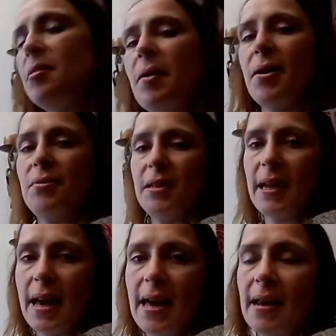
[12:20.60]
the post
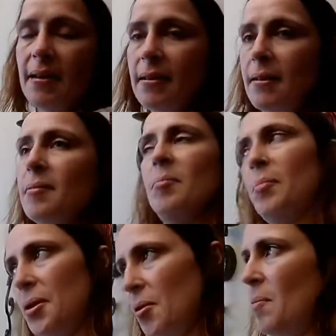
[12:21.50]
again,
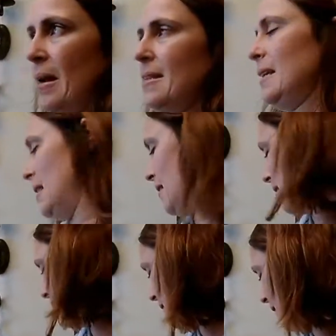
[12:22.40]
put it all back
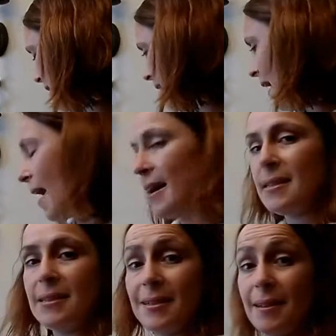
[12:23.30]
together,
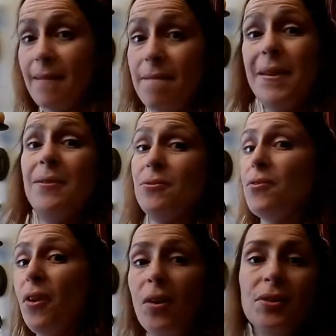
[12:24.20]
and fingers
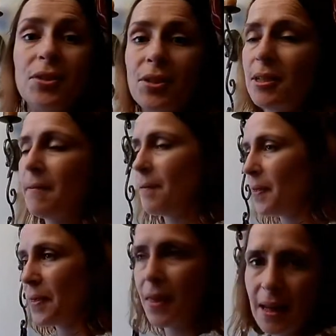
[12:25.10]
crossed
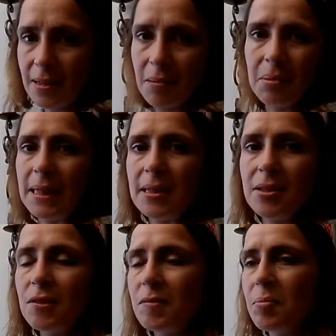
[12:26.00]
that's completely
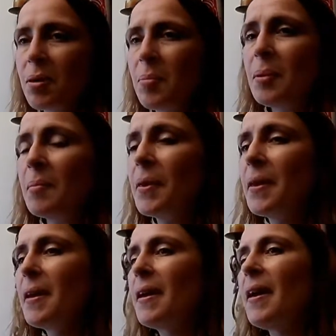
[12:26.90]
solved the problem.
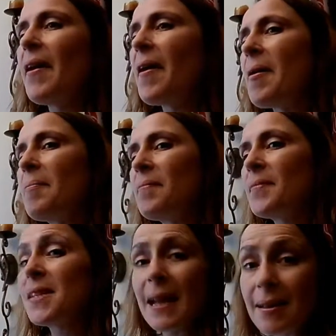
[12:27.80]

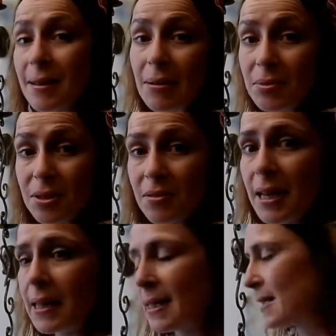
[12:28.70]
So that was the creak,
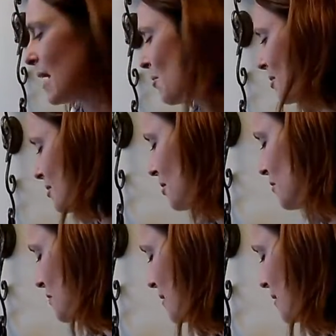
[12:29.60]
and that's how I solved